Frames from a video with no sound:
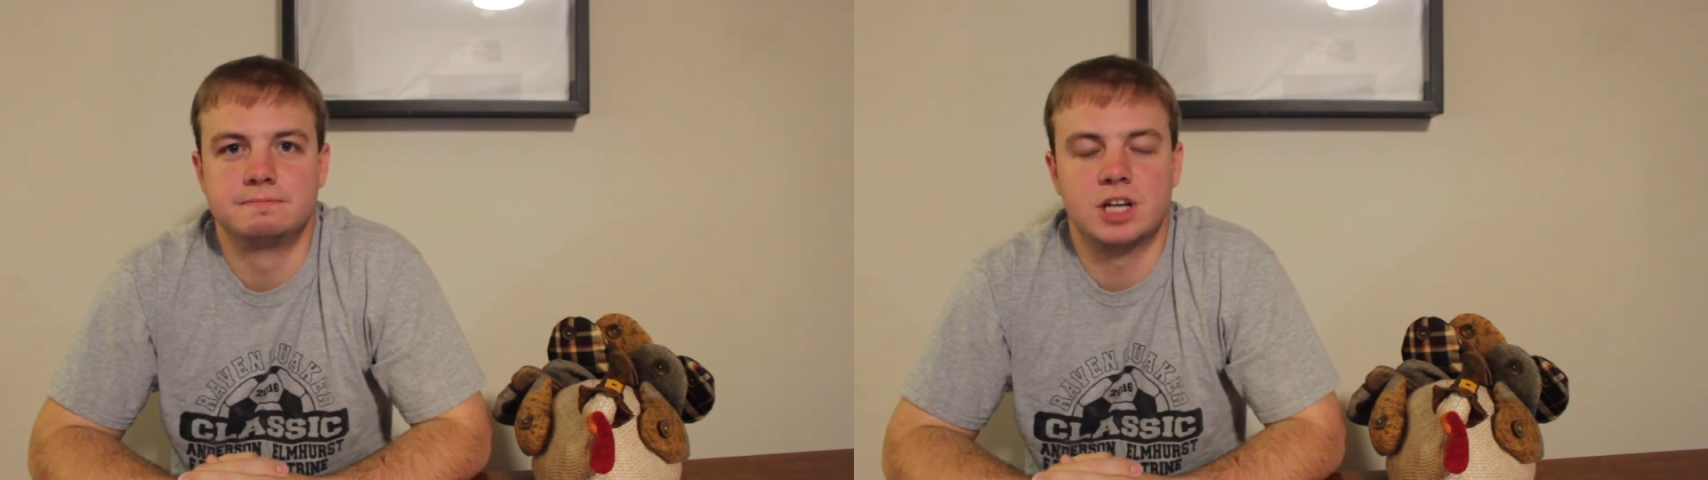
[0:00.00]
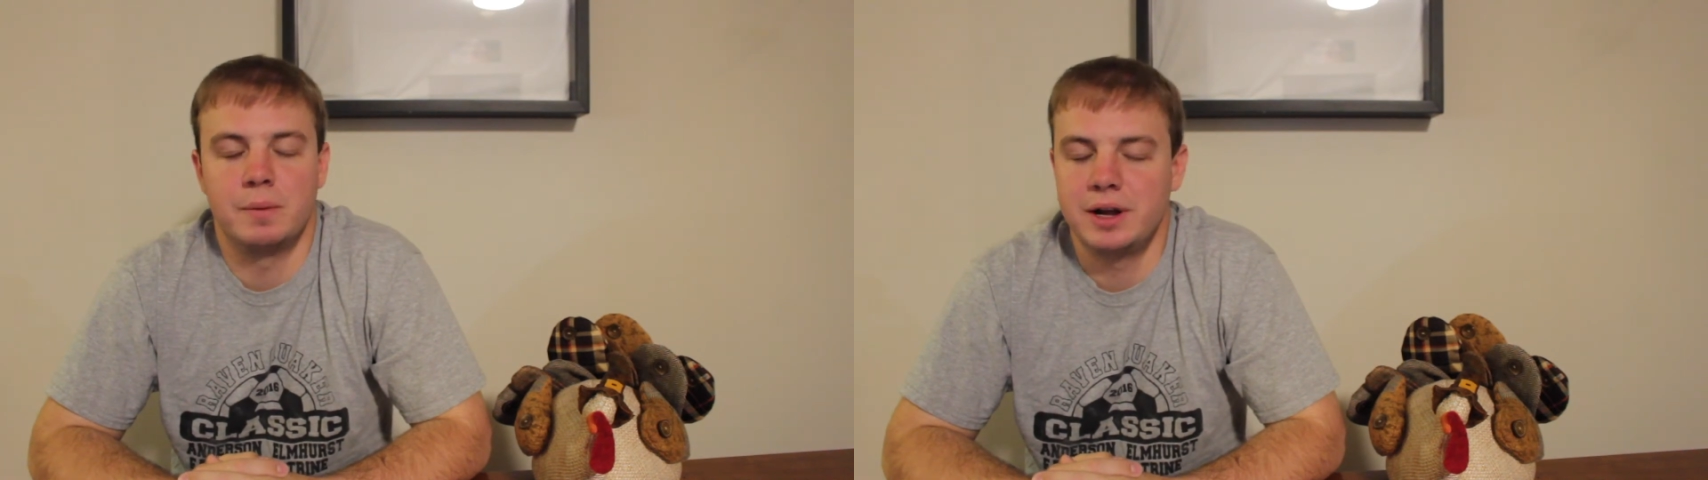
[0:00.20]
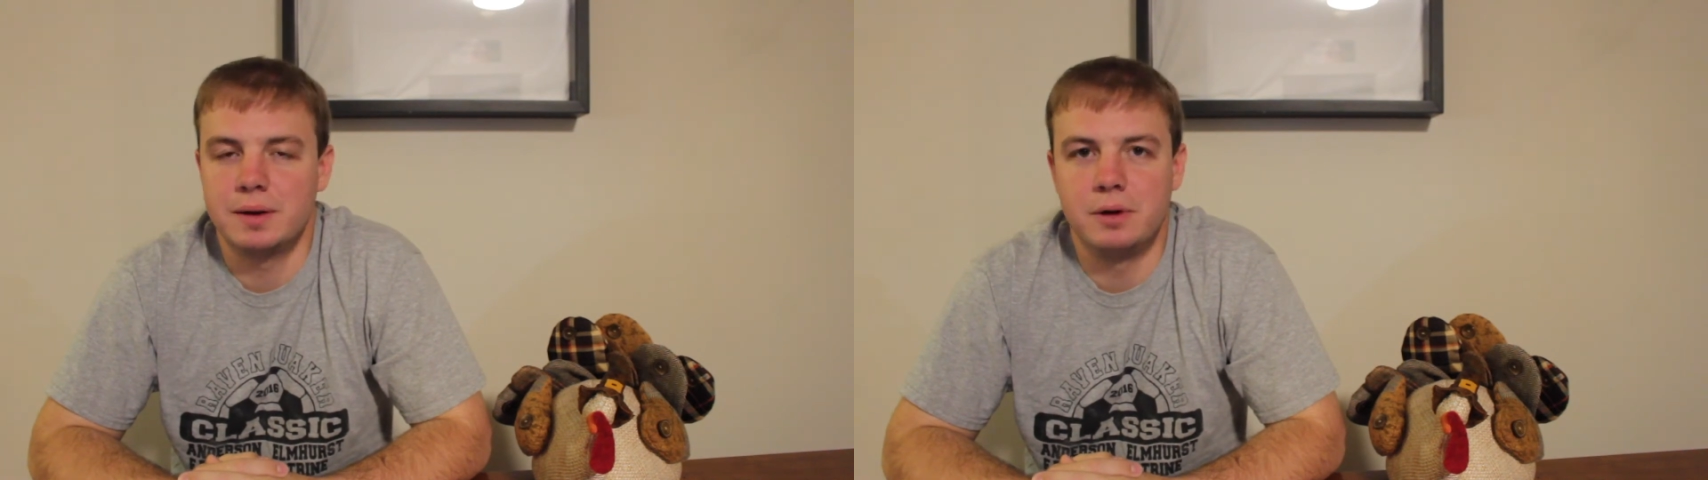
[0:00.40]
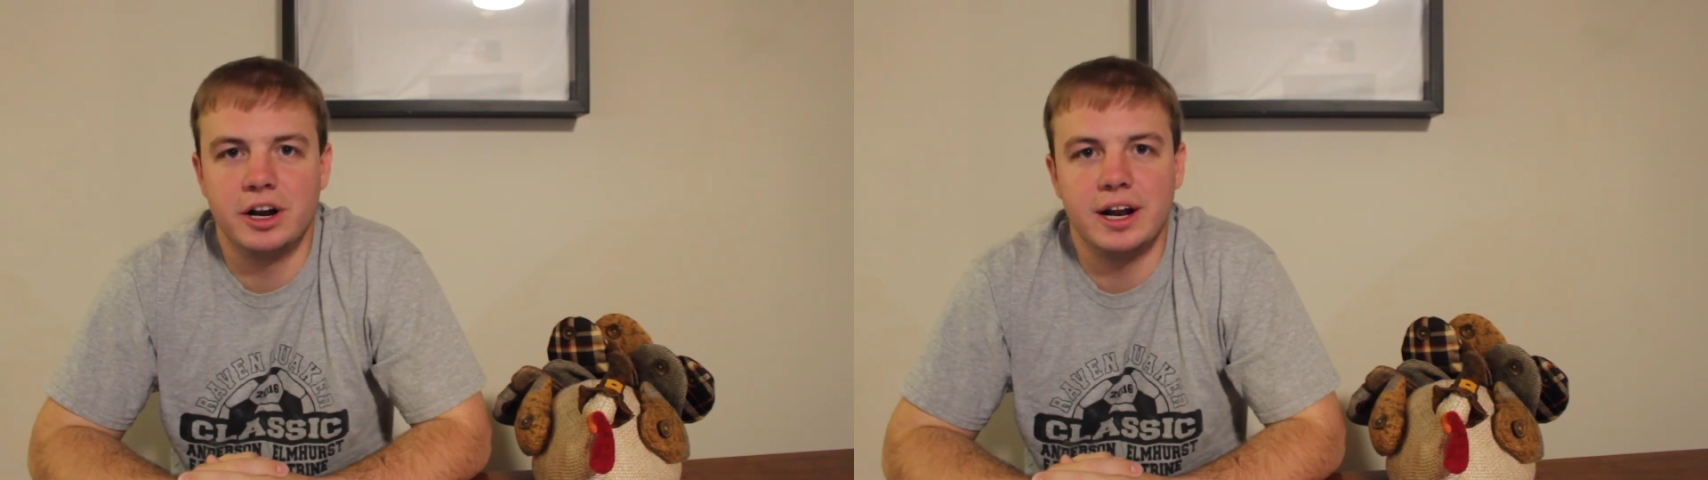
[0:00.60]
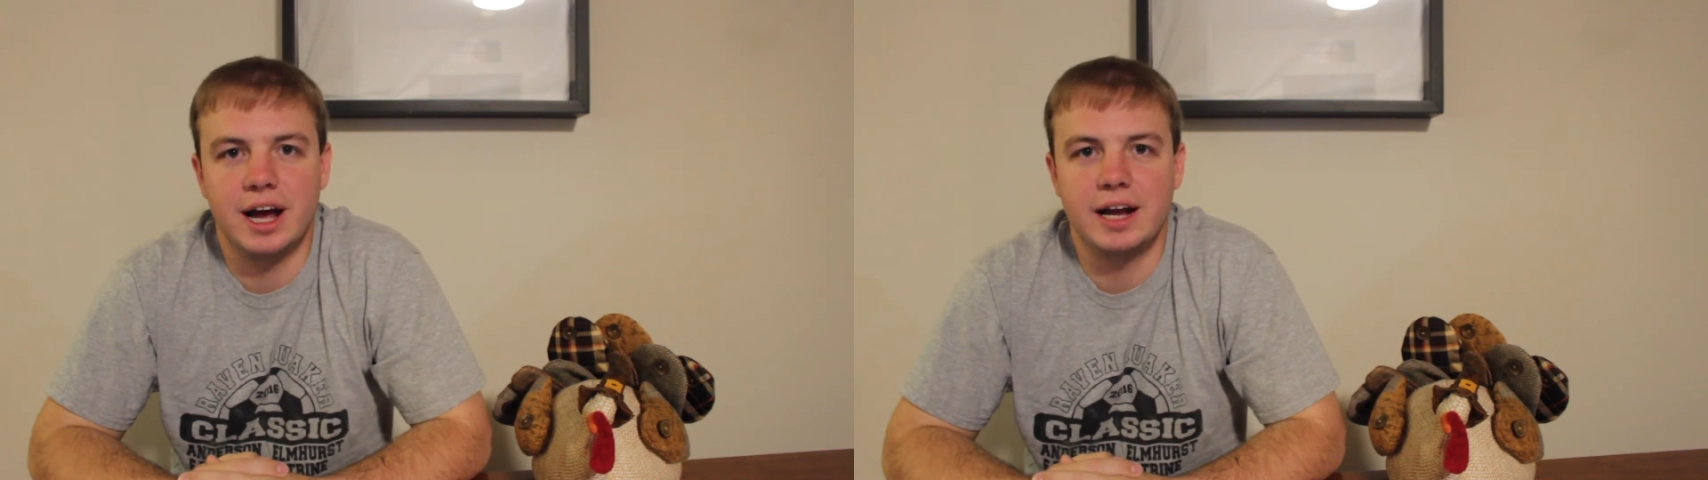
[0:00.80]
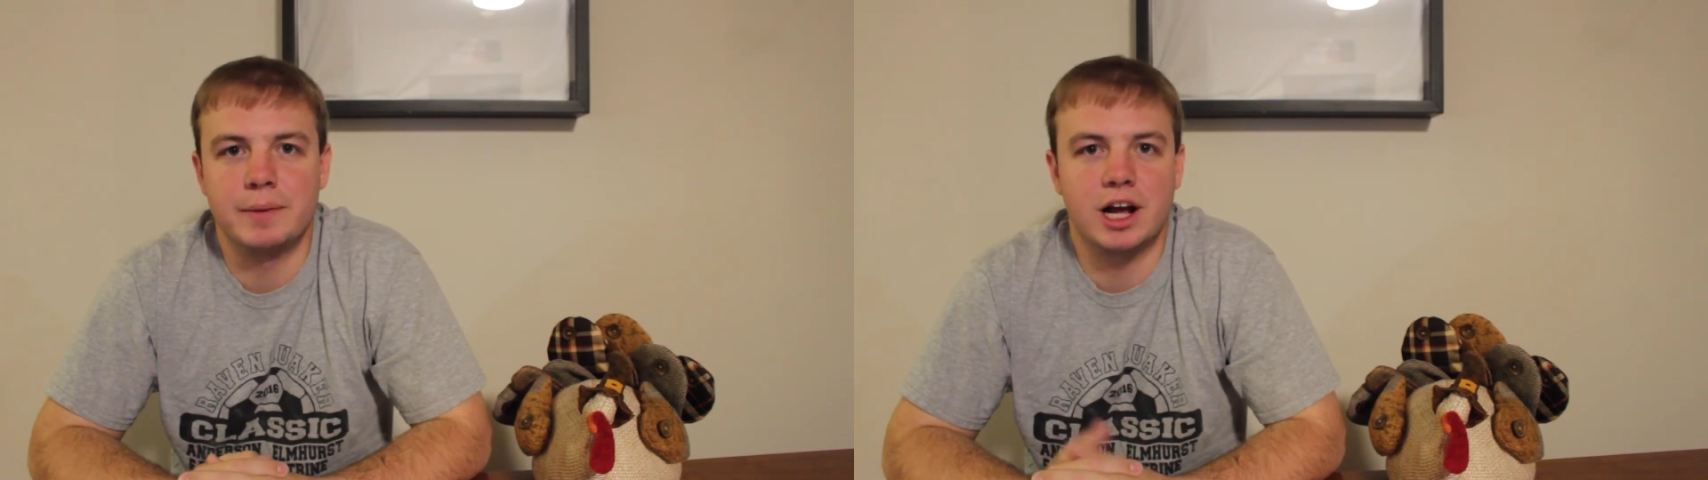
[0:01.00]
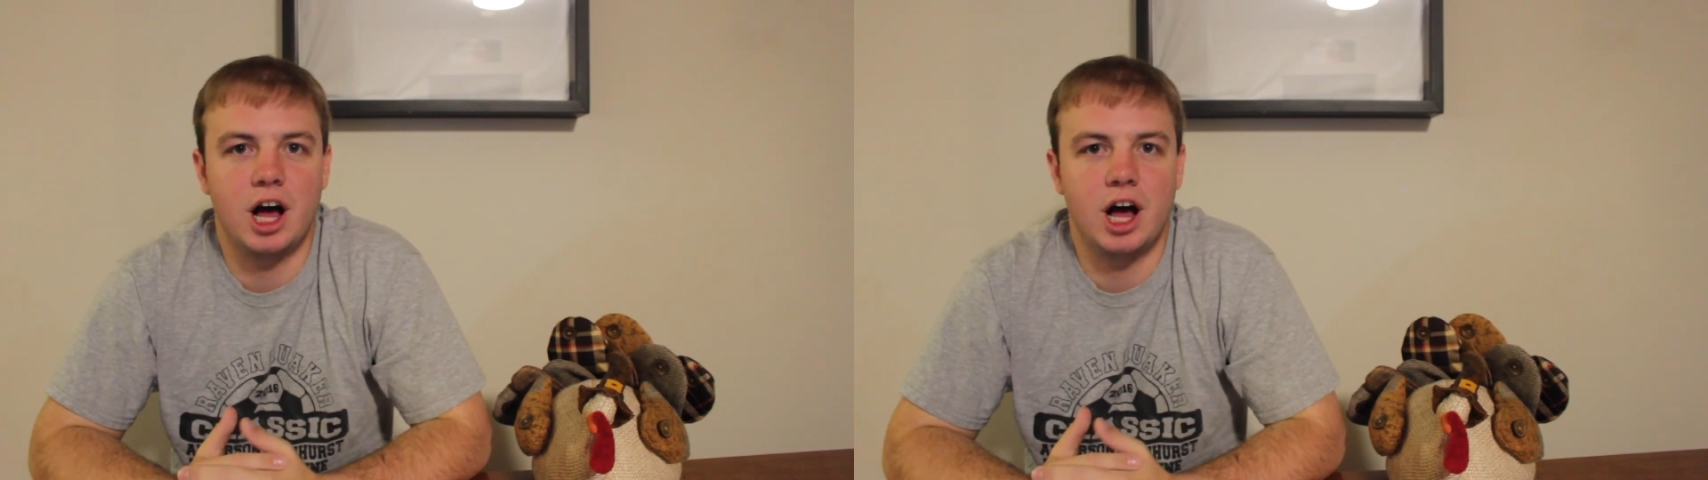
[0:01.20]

Coming down to Monday night, I'm like,